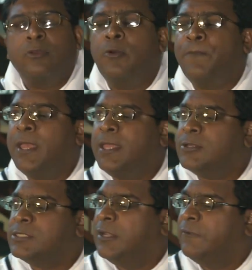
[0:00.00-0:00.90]
Compare
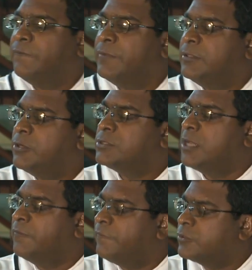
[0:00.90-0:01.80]
yourself with those
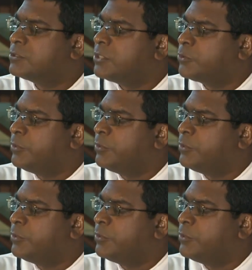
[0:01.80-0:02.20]
unfortunate